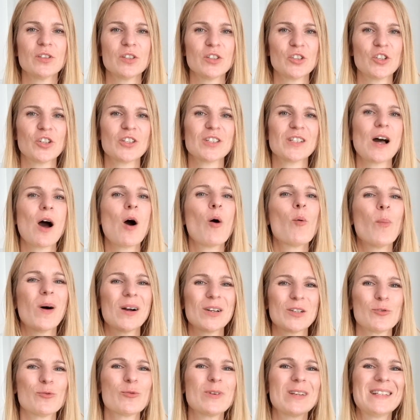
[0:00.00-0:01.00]
It's just how
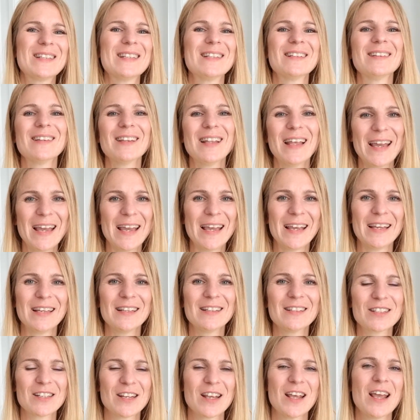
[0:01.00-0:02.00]
much we
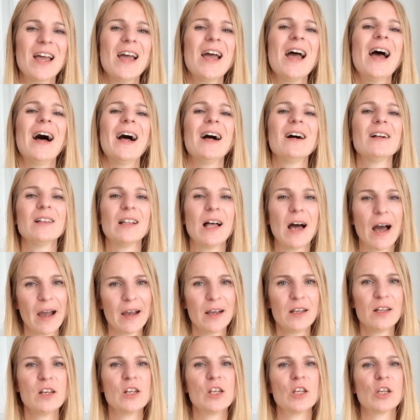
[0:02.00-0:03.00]
delayed
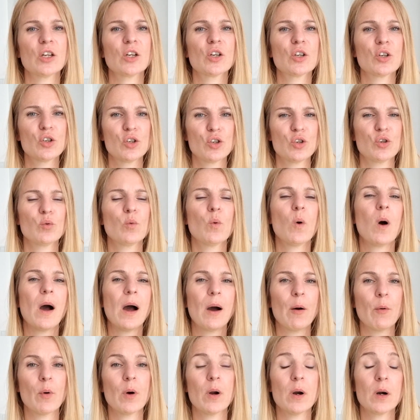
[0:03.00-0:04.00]
aligning to
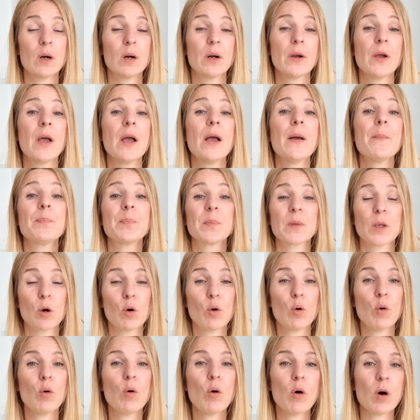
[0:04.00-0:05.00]
our
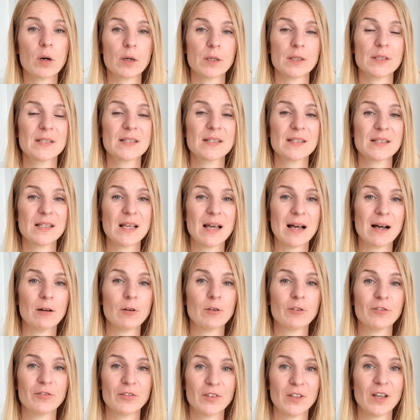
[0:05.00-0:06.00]
core
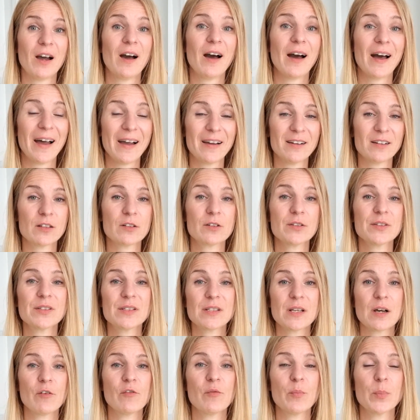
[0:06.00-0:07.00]
self, the higher
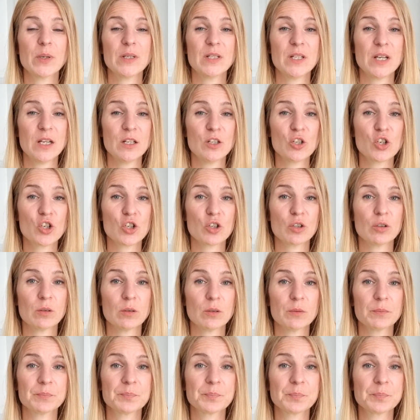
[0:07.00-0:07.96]
self potential